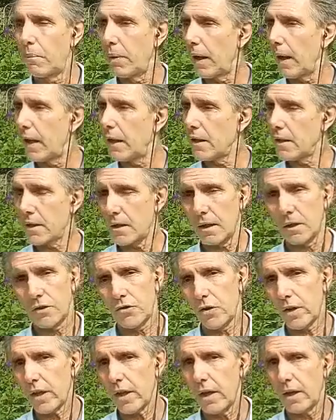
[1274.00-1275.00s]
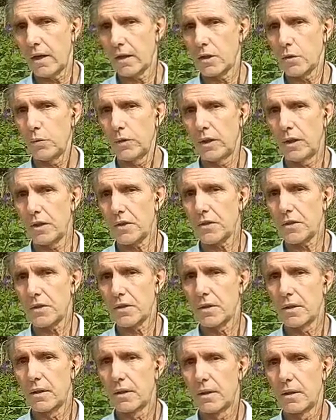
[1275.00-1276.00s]
Plants are tricking us with
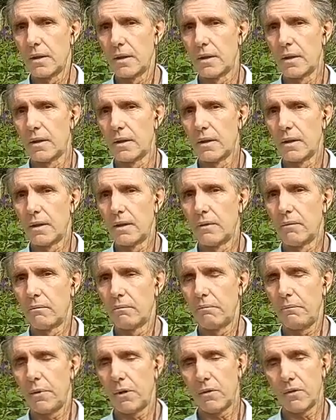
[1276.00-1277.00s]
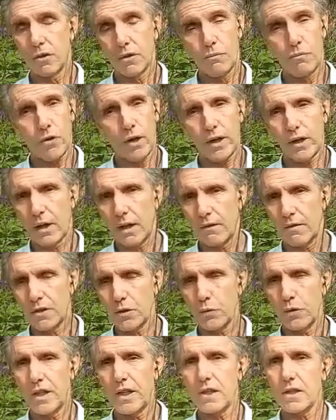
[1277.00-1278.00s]
this because brain
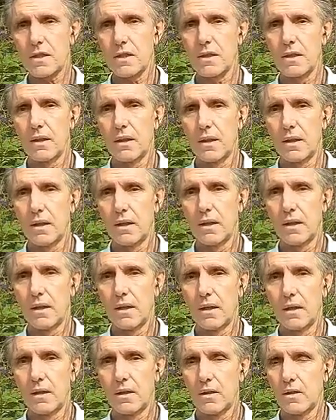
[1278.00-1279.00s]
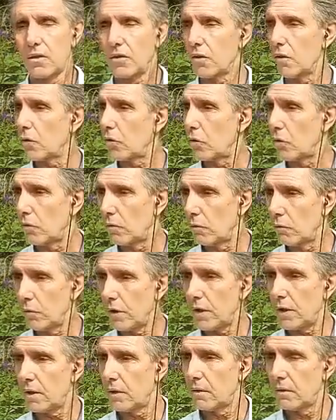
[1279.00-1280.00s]
loves sweets, so
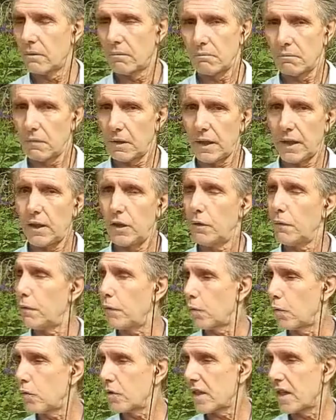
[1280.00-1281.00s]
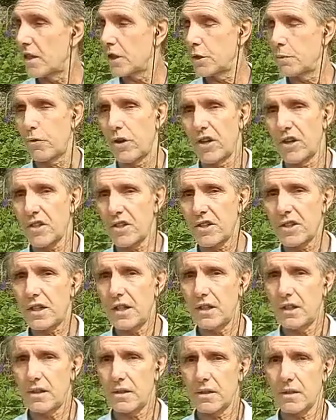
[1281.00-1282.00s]
we eat the fruits and spread the
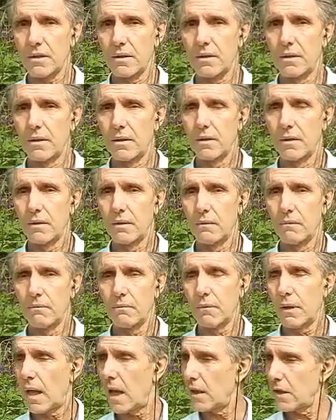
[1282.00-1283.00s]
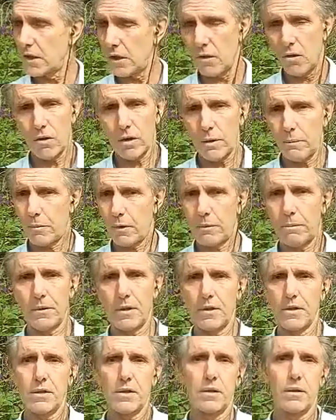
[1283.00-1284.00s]
seeds. That's the only
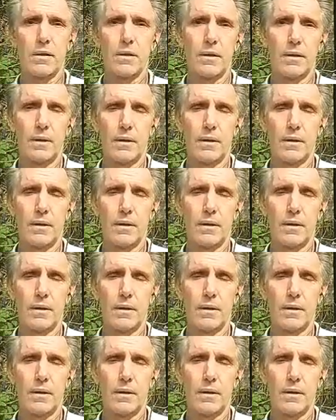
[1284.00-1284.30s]
purpose.